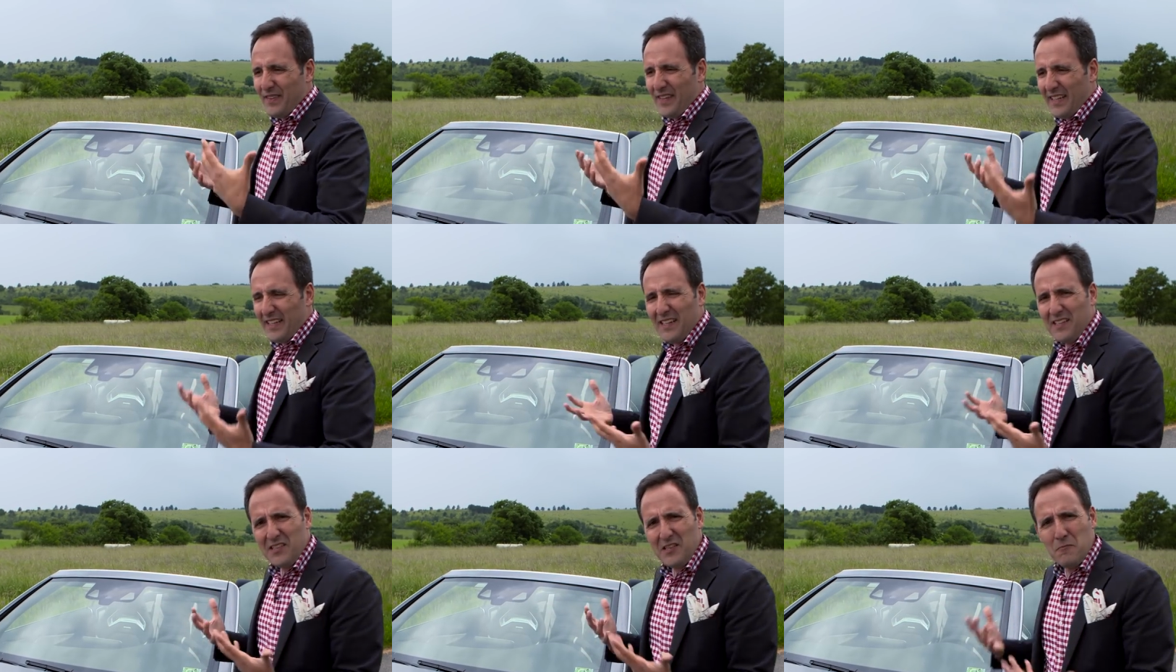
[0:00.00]

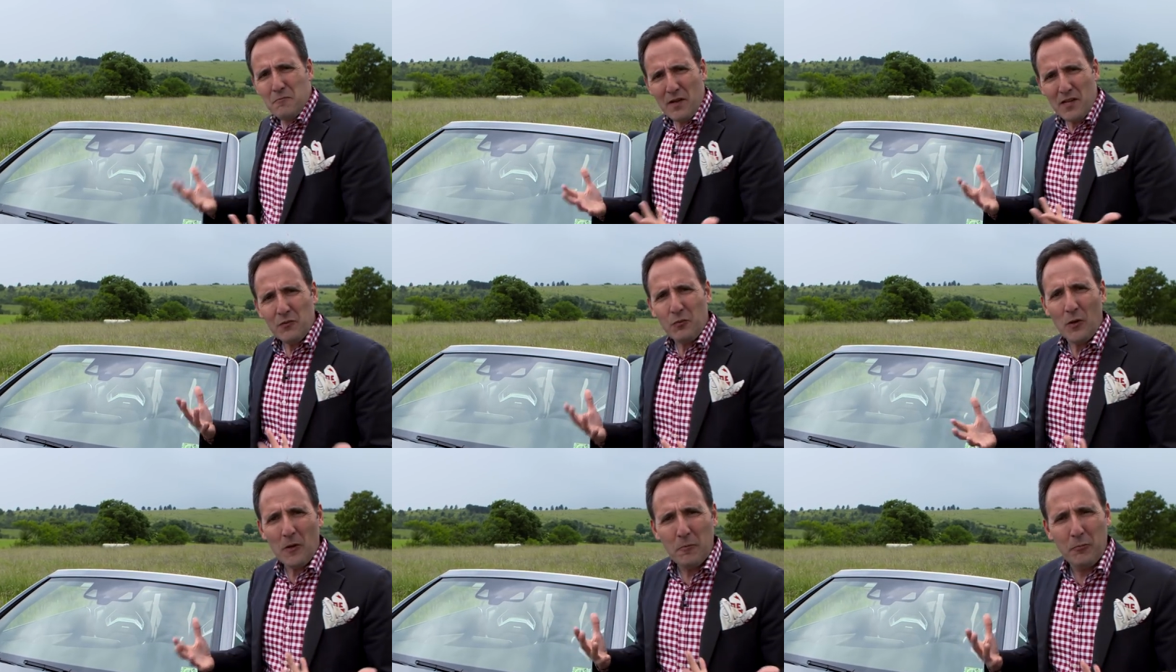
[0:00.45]
I guess the
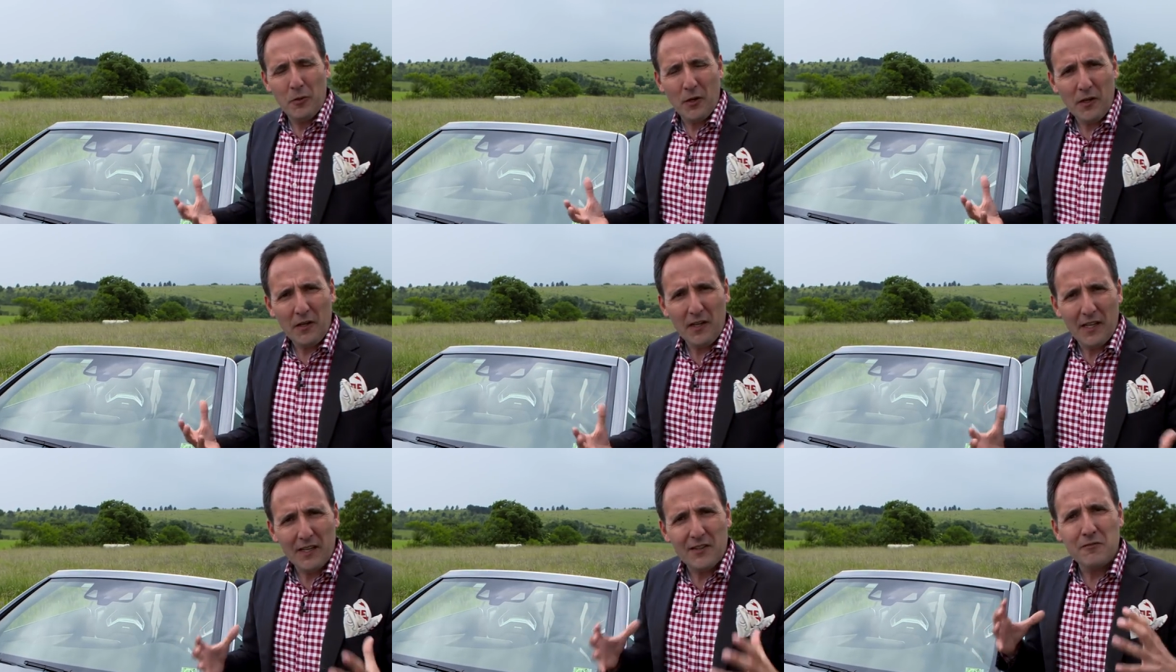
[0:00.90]
best way to
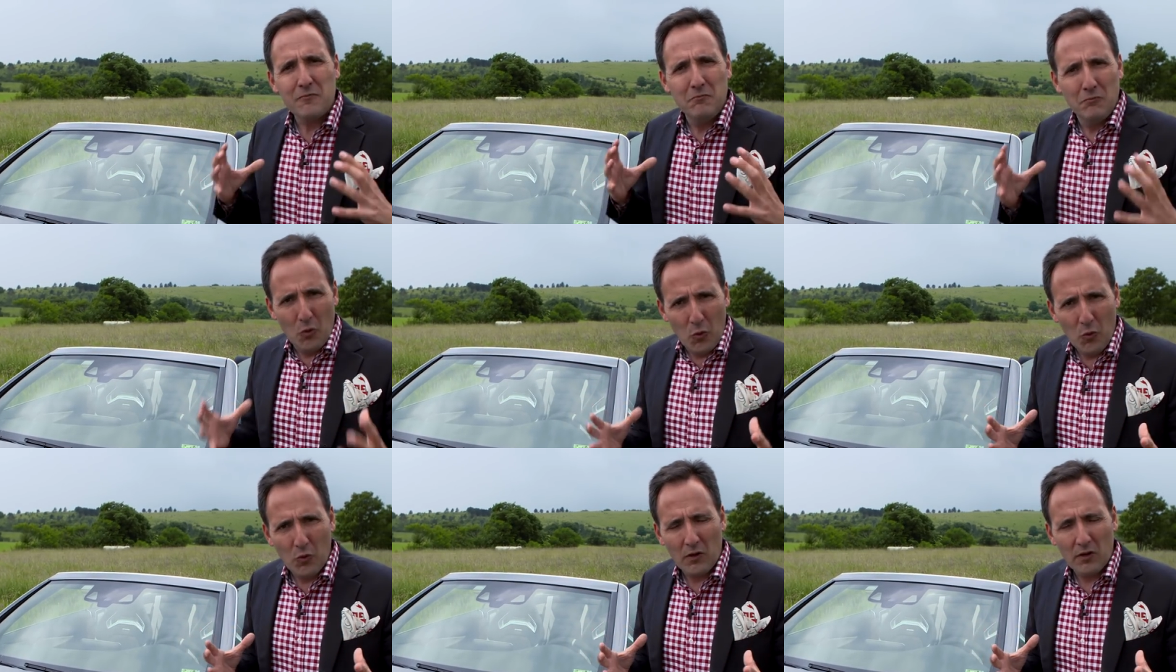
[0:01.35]
put it, it's
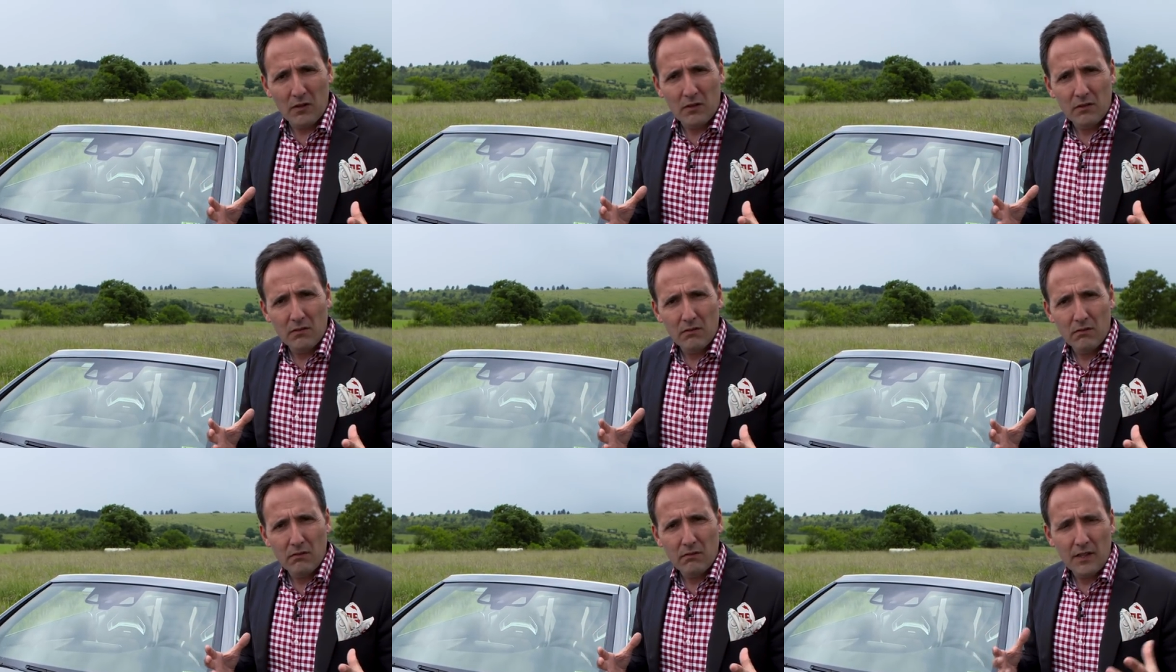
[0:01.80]
more
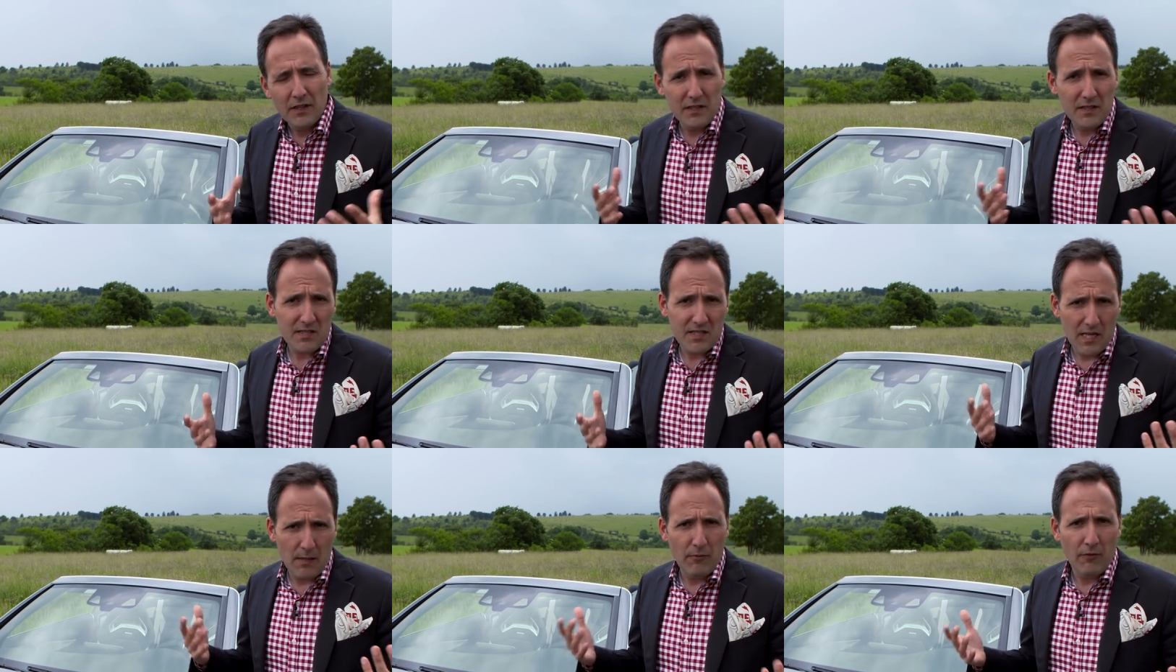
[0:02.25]
than
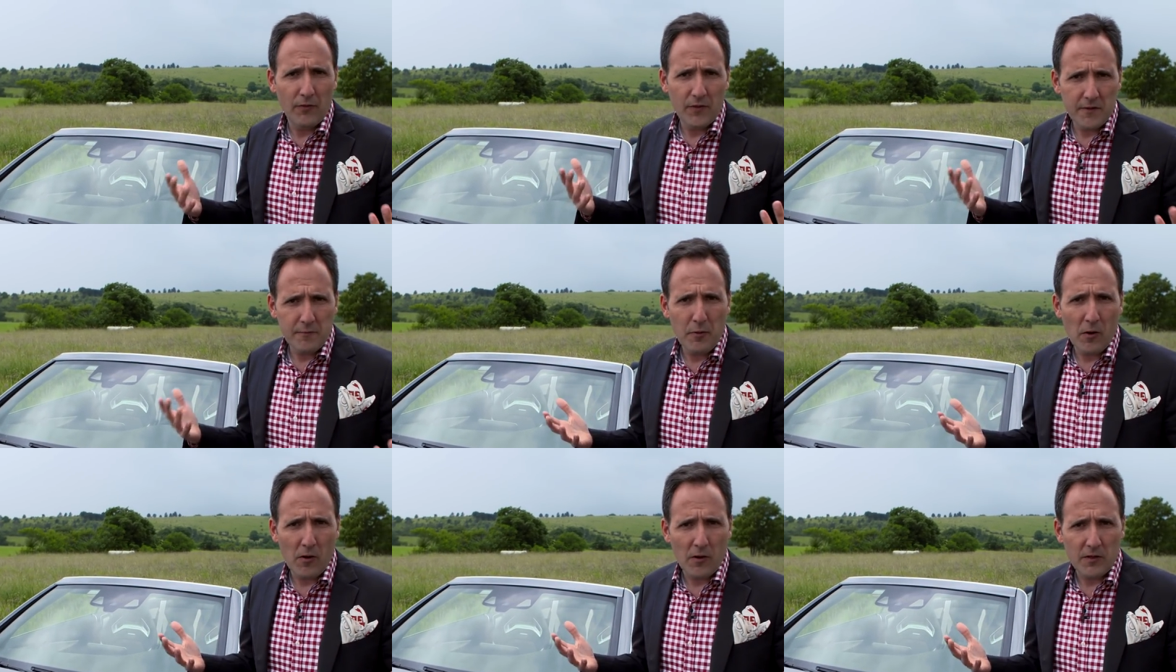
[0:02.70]
the sum of
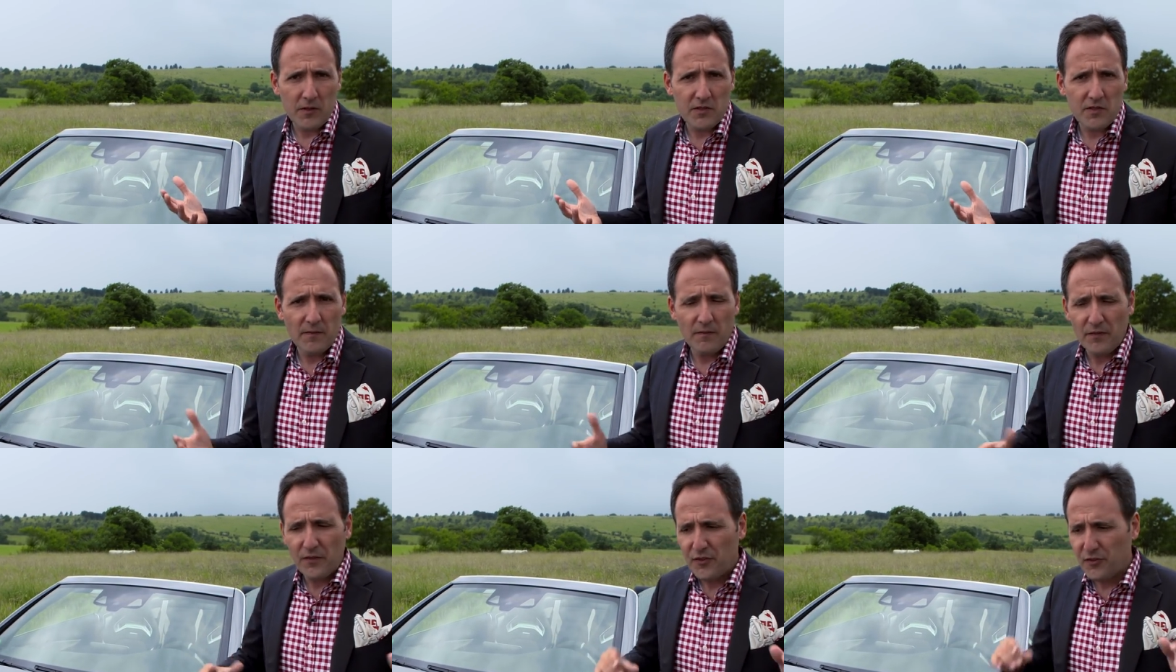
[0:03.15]
its parts.